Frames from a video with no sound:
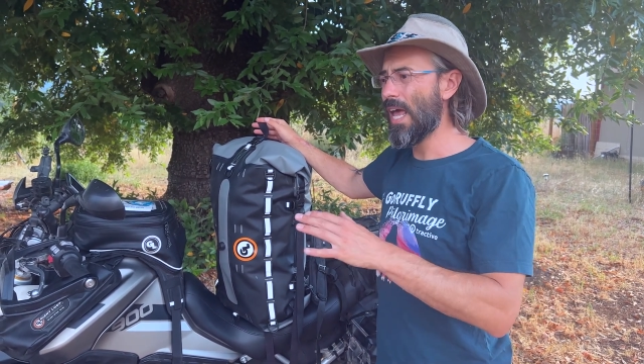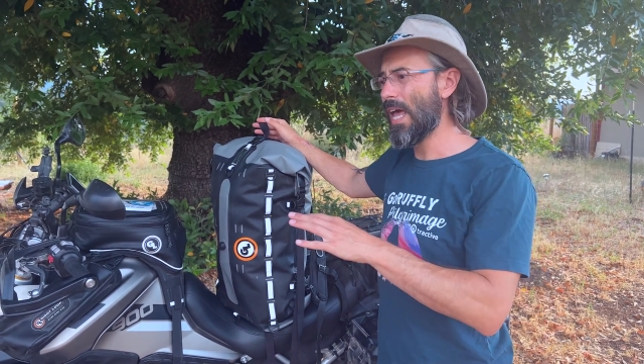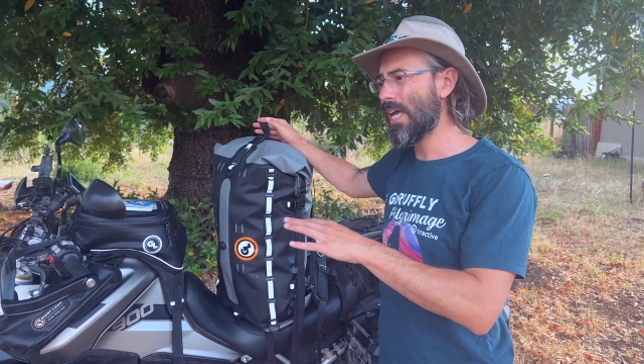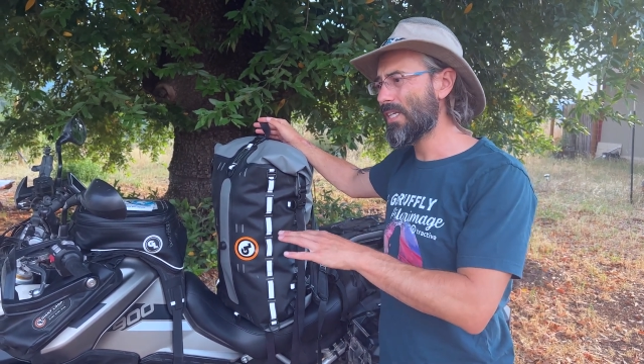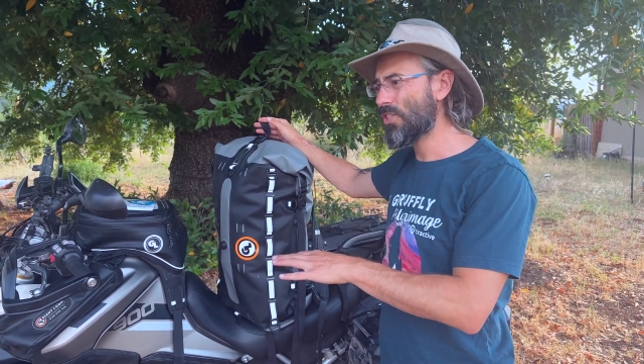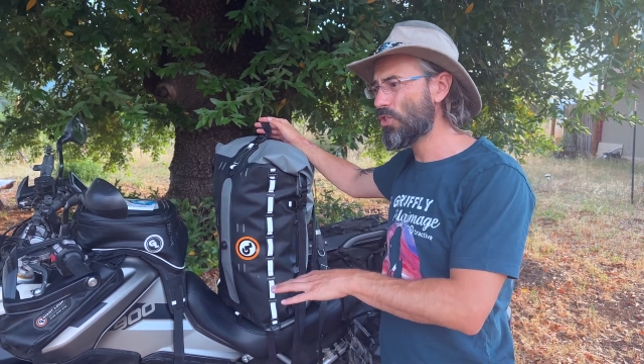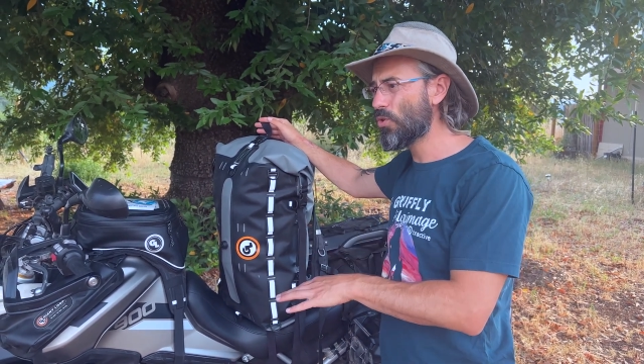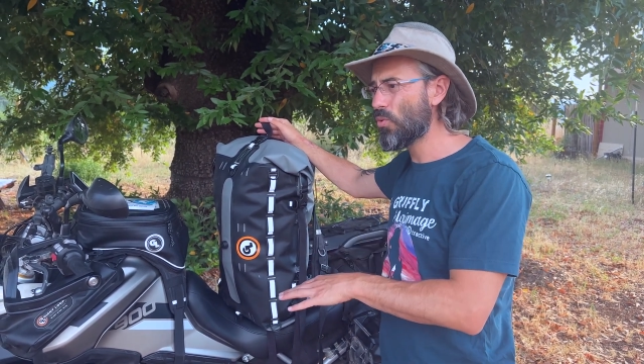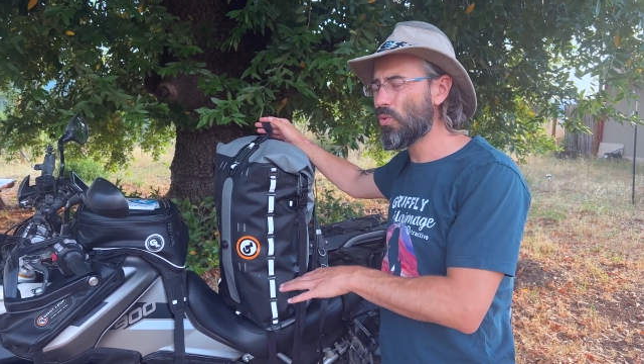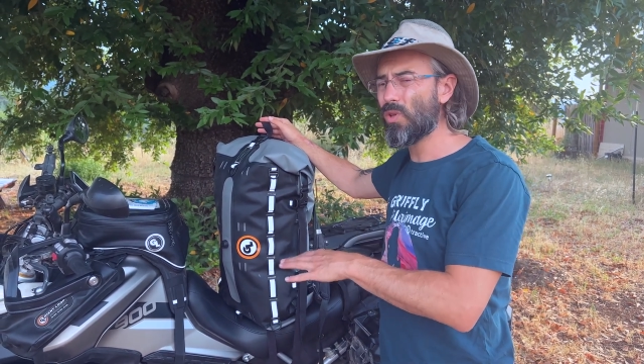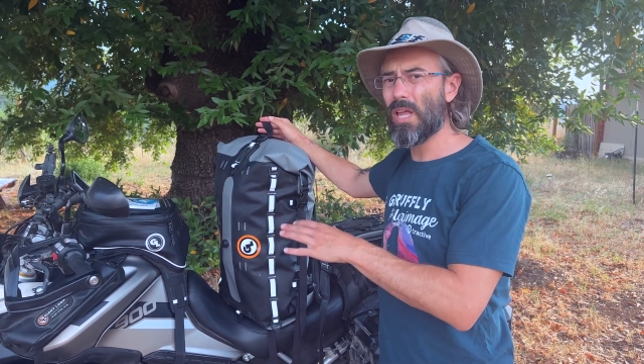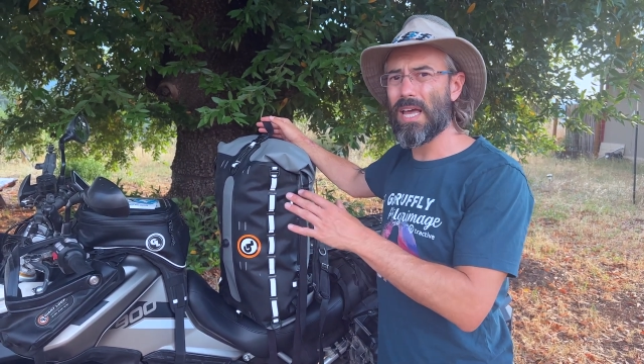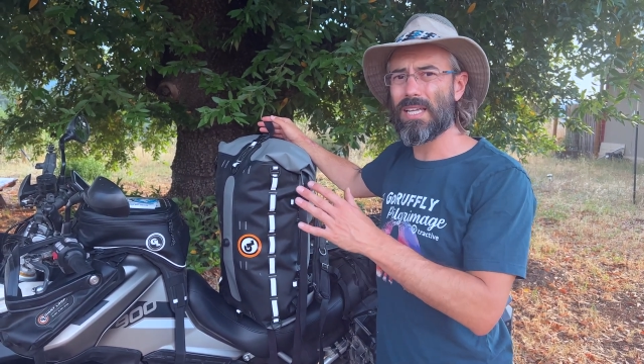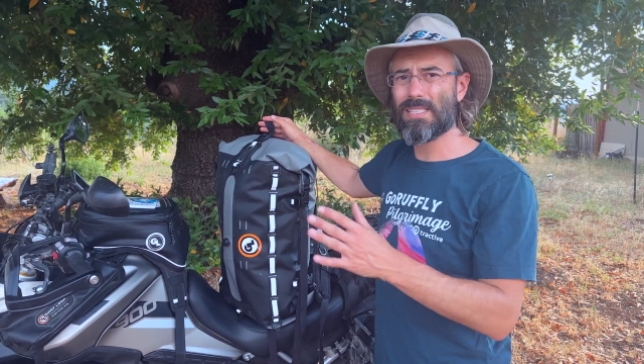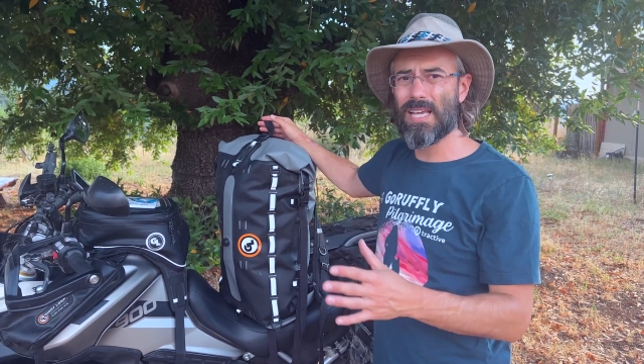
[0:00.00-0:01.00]
a
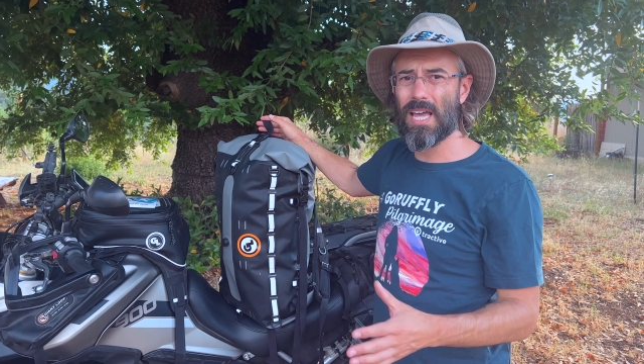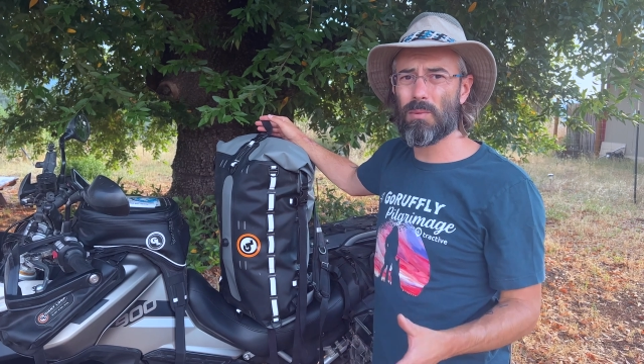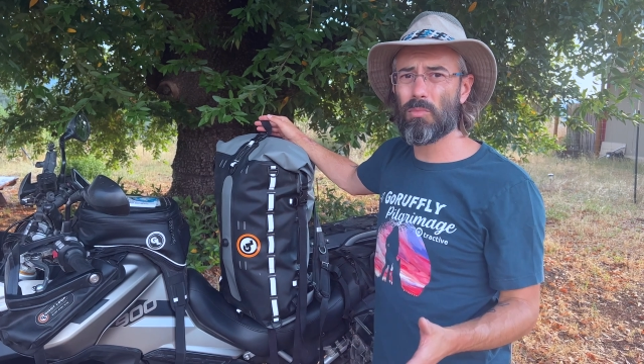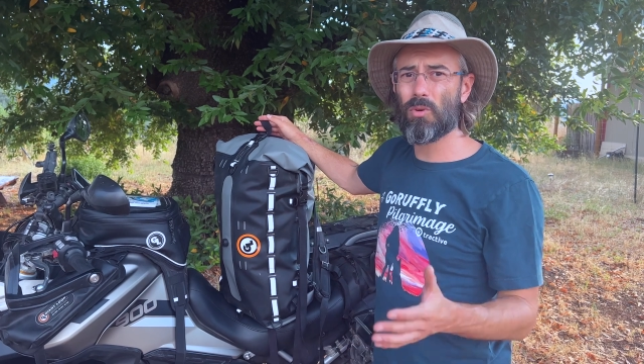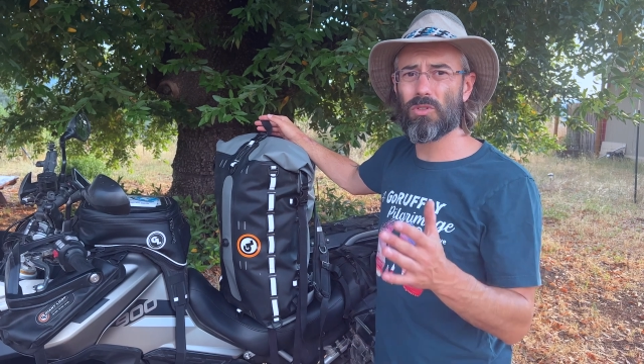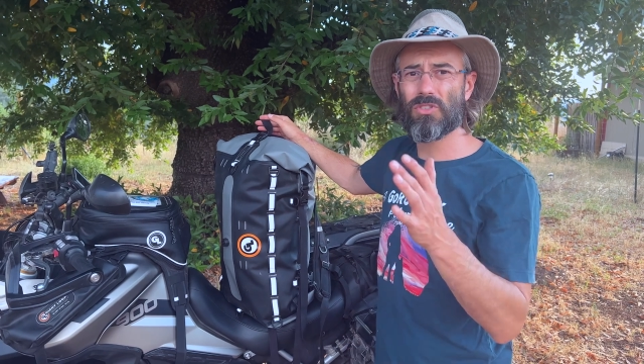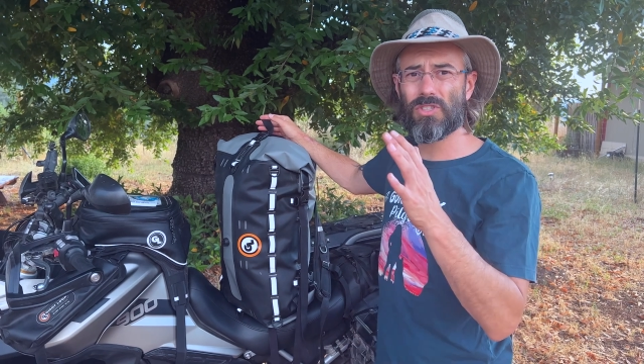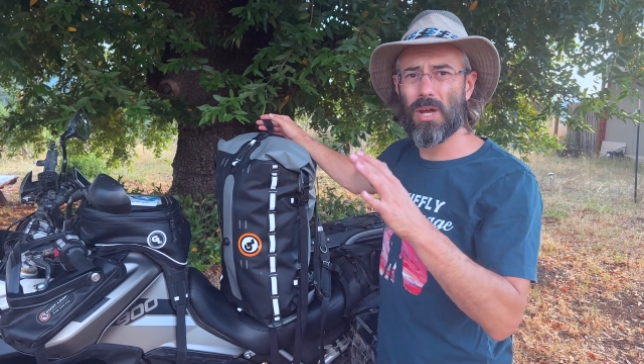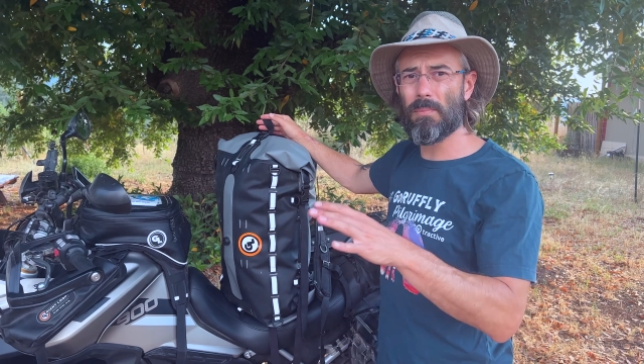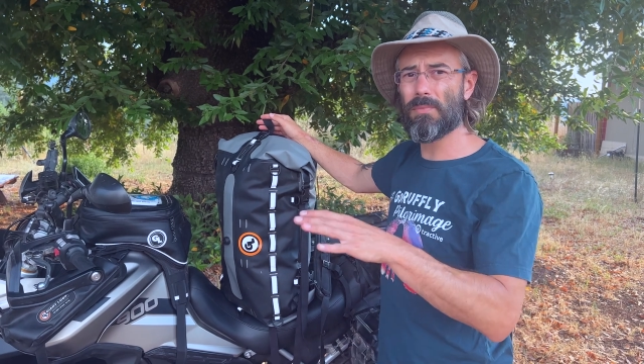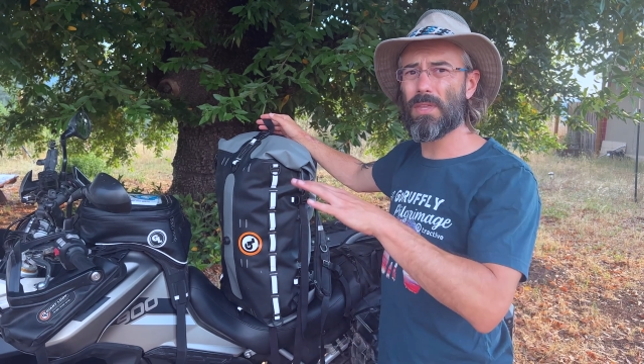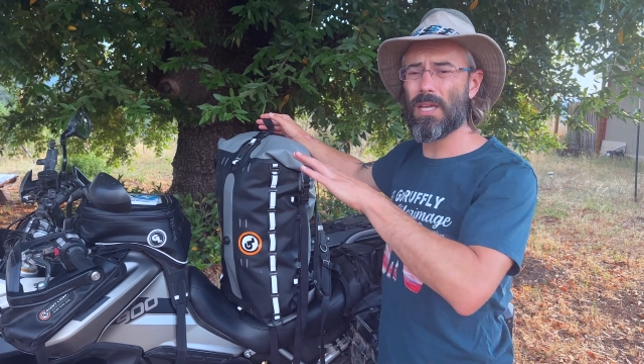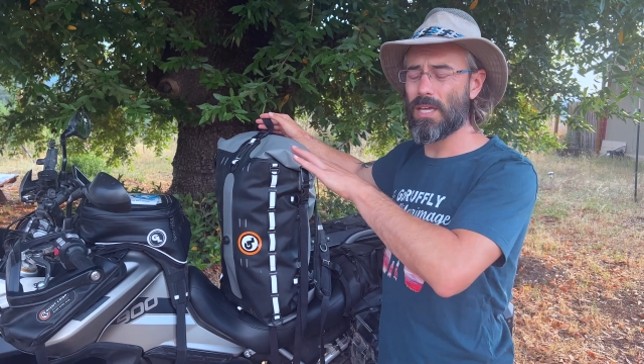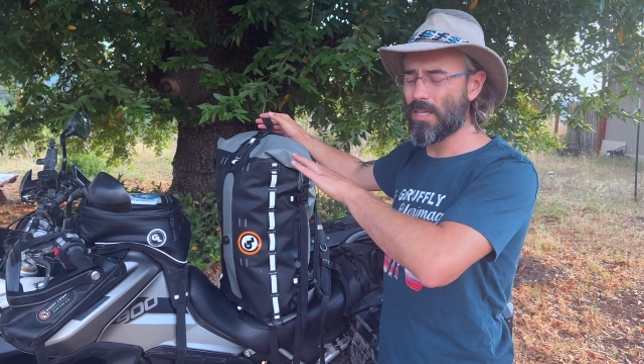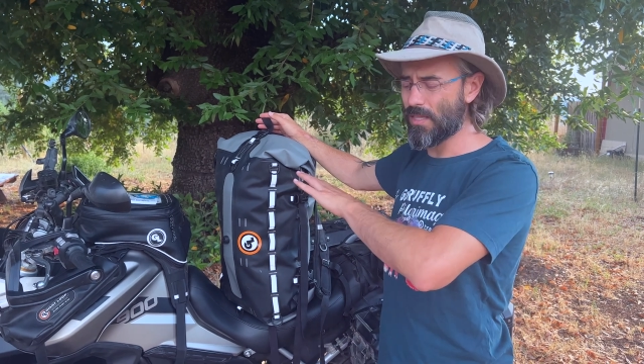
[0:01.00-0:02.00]
stool, a table,
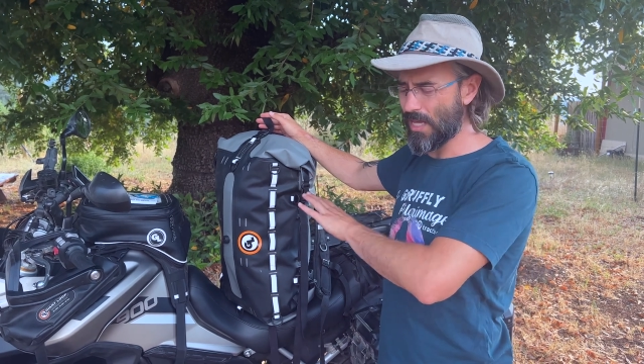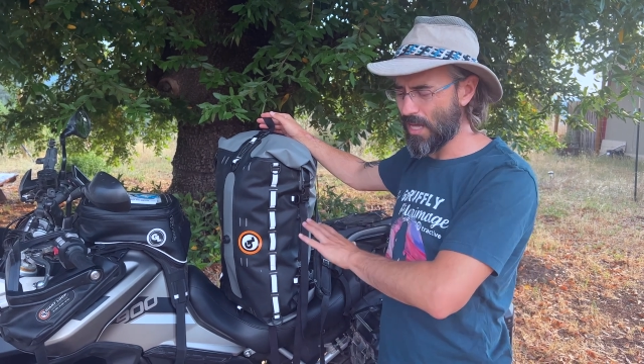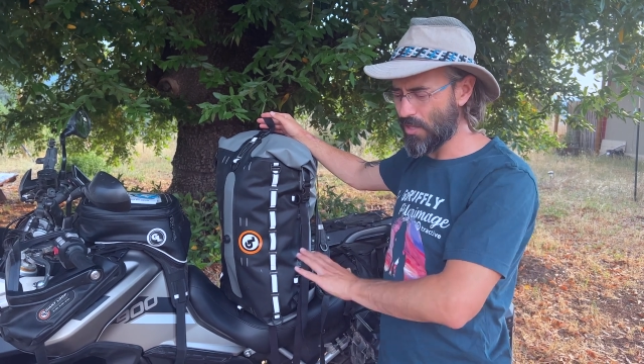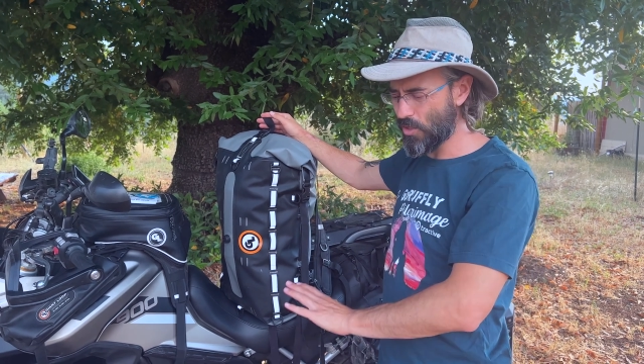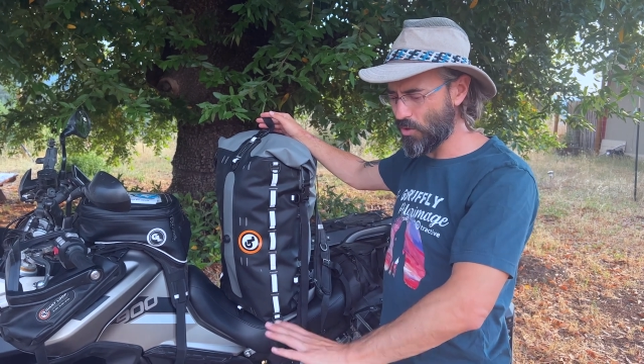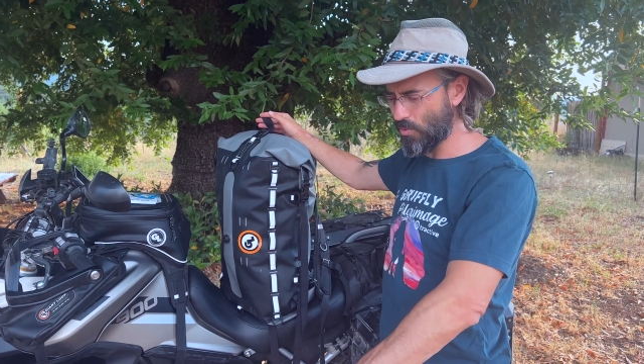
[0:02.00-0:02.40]
something that